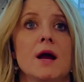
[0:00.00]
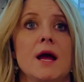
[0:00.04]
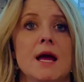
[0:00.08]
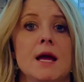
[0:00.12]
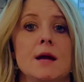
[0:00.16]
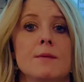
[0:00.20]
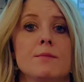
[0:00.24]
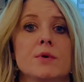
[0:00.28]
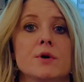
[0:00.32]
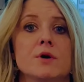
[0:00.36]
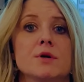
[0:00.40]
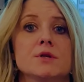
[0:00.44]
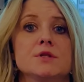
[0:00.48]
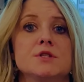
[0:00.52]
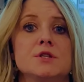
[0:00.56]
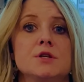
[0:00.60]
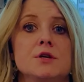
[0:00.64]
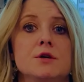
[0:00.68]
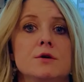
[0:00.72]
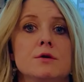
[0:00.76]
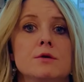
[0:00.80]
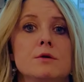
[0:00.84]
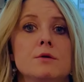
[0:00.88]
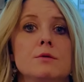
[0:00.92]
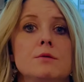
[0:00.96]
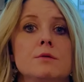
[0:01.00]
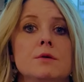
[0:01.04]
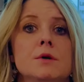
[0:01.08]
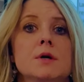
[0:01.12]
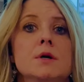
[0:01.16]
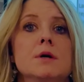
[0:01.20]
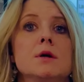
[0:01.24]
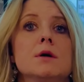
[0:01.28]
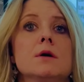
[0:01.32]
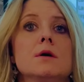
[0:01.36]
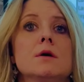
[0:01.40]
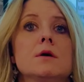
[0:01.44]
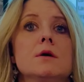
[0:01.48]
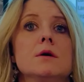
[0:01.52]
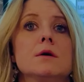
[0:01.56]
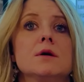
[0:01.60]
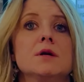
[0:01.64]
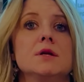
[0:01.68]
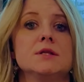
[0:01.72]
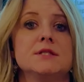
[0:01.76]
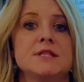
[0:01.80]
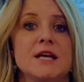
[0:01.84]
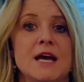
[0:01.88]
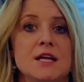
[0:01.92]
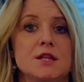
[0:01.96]
able to
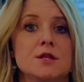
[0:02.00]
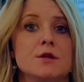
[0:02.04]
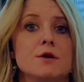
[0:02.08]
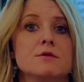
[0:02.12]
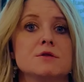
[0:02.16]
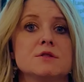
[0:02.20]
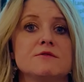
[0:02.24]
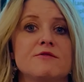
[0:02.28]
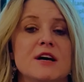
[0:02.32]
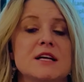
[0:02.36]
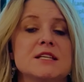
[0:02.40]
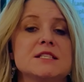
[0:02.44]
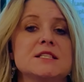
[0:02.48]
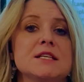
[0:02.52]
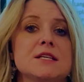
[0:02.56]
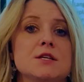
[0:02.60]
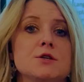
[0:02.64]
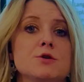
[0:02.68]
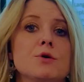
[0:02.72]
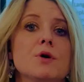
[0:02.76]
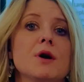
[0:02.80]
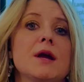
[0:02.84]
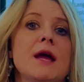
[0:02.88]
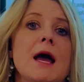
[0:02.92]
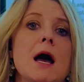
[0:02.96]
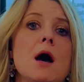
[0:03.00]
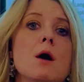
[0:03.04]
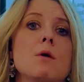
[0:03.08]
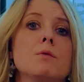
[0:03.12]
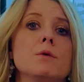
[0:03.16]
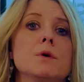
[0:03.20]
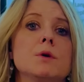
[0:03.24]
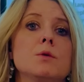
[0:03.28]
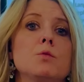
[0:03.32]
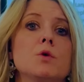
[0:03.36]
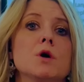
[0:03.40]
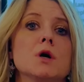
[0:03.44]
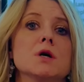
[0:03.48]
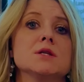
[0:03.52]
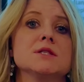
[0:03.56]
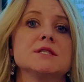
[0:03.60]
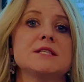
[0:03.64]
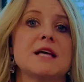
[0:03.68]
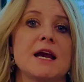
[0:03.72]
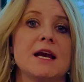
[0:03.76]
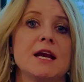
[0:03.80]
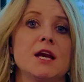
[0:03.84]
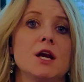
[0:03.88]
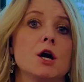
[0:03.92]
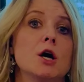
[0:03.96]
take those funds into account when we're
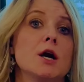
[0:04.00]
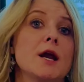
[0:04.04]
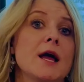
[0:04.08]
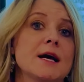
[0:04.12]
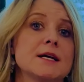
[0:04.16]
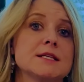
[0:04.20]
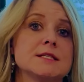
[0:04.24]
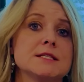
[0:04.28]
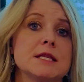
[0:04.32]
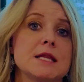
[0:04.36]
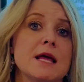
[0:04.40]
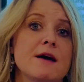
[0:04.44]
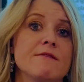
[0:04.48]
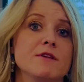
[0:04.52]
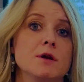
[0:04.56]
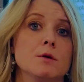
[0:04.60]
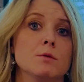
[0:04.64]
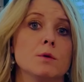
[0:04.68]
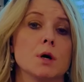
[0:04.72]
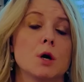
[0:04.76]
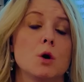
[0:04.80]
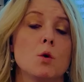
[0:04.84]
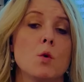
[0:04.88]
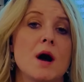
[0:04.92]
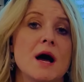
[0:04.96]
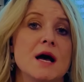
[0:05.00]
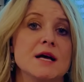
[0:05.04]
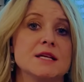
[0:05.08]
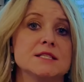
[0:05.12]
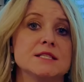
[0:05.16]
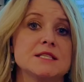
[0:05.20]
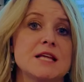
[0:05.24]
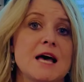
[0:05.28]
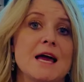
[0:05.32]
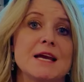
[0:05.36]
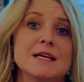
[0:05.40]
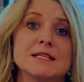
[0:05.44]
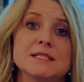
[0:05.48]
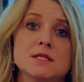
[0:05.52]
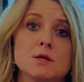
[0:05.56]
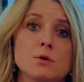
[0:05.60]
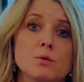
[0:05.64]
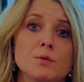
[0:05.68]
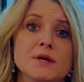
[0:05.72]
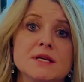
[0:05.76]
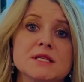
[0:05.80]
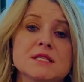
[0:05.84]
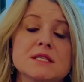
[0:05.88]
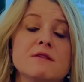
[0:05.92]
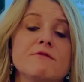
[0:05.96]
setting our next levy request. That is the
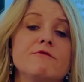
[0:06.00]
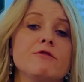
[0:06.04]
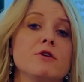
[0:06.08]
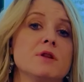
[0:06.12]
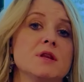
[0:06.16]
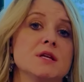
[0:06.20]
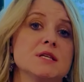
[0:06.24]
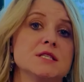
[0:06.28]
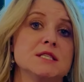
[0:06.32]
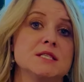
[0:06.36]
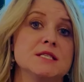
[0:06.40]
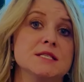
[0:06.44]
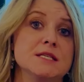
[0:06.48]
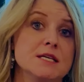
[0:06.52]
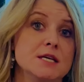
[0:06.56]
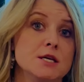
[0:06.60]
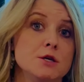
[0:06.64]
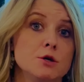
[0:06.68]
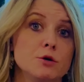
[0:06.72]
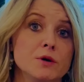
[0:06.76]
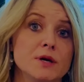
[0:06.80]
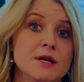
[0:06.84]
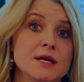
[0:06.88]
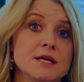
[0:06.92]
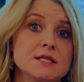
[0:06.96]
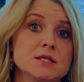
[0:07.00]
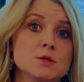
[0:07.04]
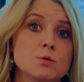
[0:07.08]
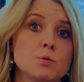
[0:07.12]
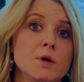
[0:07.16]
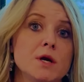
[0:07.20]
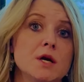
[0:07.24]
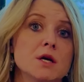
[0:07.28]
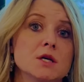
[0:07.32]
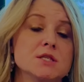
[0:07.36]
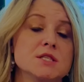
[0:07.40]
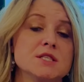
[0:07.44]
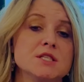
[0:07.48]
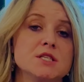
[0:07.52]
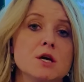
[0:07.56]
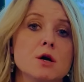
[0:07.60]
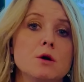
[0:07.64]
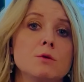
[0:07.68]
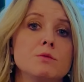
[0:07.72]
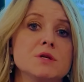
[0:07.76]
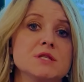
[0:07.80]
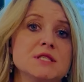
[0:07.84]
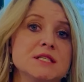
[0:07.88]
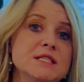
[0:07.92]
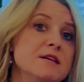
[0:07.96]
reason for this decrease. We are
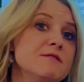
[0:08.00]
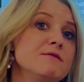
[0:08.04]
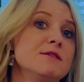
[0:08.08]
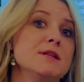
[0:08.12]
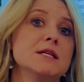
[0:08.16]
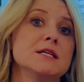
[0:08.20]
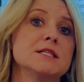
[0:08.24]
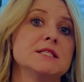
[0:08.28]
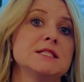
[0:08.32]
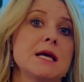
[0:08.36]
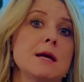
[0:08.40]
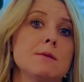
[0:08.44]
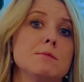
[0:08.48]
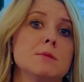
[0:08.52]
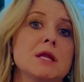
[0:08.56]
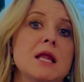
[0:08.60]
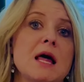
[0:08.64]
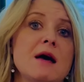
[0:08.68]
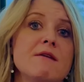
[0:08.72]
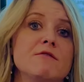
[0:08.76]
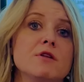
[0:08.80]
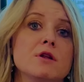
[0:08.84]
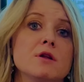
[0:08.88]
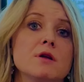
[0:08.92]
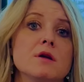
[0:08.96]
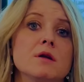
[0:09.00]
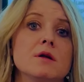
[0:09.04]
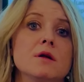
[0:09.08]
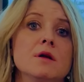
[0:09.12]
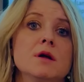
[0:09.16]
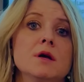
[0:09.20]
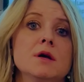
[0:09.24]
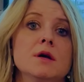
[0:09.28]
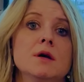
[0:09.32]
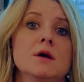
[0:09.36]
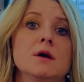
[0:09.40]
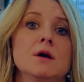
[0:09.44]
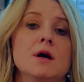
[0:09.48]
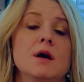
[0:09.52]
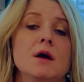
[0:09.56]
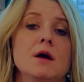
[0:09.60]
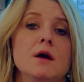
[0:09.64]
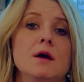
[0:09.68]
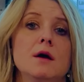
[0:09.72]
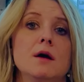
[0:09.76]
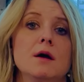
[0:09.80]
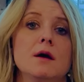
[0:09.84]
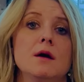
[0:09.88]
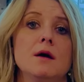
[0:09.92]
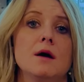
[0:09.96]
still receiving the same level
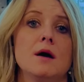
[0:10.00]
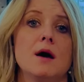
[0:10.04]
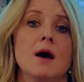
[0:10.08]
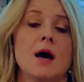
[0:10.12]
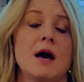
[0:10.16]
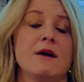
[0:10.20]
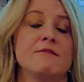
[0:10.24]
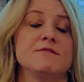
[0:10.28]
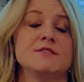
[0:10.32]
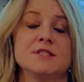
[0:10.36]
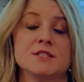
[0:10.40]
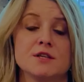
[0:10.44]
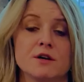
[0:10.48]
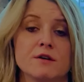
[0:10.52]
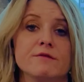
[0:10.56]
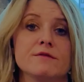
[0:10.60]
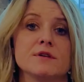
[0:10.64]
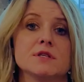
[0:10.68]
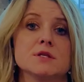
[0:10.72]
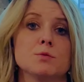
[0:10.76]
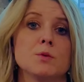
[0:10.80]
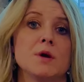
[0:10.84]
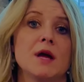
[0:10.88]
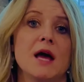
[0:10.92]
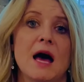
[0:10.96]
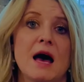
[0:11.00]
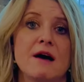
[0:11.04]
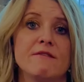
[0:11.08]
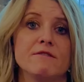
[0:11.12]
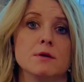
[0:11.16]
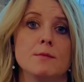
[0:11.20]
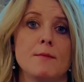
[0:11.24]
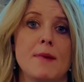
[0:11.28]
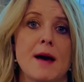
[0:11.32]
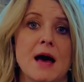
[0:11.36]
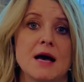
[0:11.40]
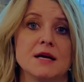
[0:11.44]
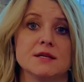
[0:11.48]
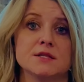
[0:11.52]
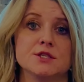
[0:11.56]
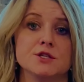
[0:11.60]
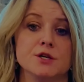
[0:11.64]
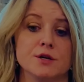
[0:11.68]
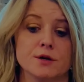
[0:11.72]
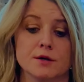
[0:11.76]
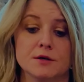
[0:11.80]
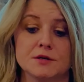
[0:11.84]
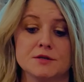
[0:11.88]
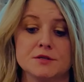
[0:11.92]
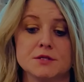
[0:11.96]
of service we have in past
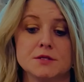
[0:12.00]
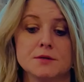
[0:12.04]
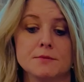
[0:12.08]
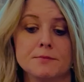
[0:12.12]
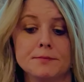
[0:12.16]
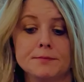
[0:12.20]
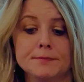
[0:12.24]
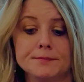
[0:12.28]
years.